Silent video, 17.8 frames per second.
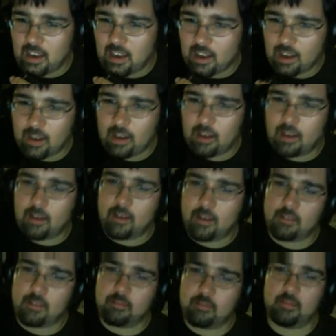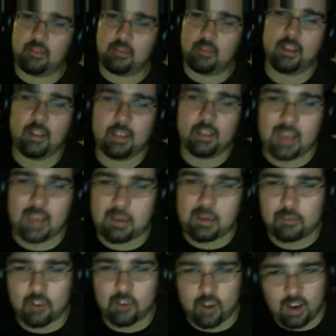on
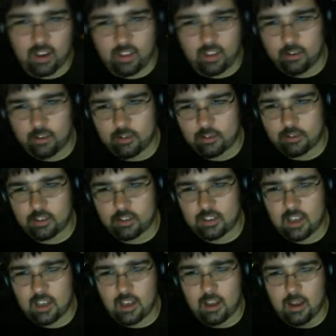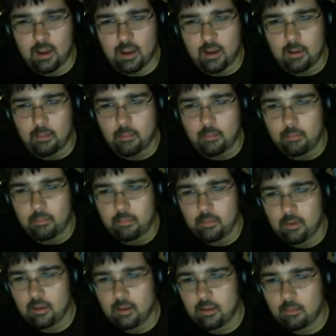game trailers,
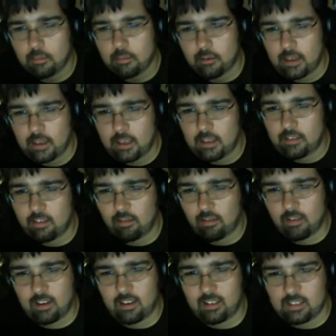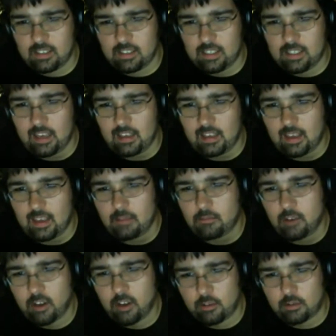pre E3, yeah,
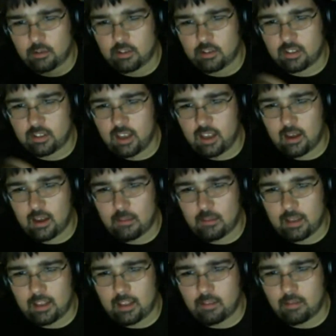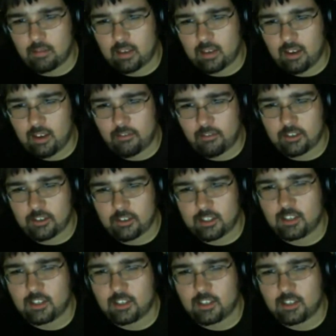game trailers, E3
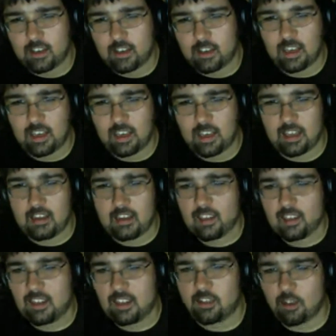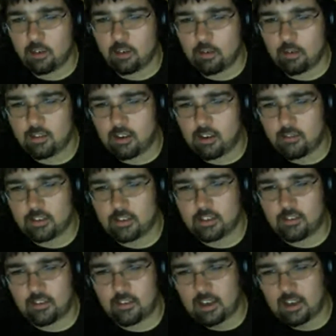coverage yesterday. They showed
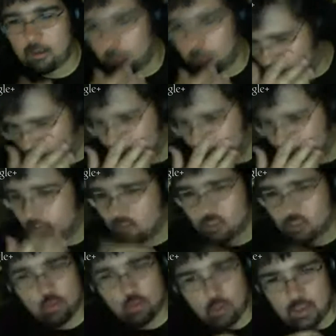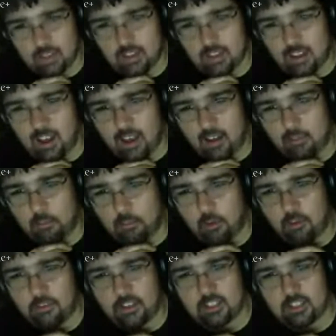coverage of a demo,
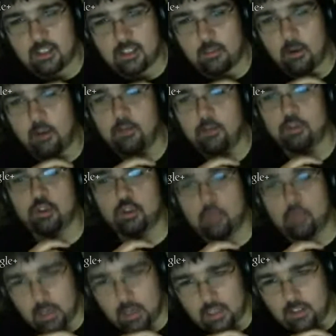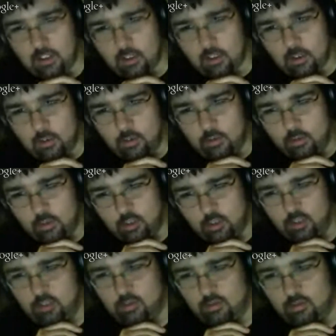Morpheus demo, Street
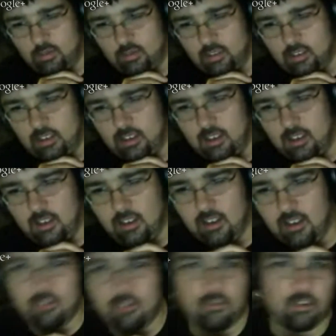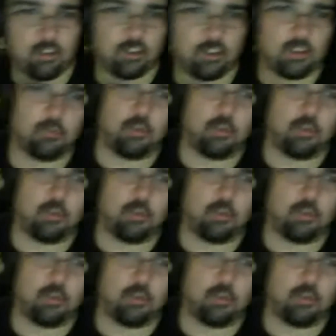Luge, where you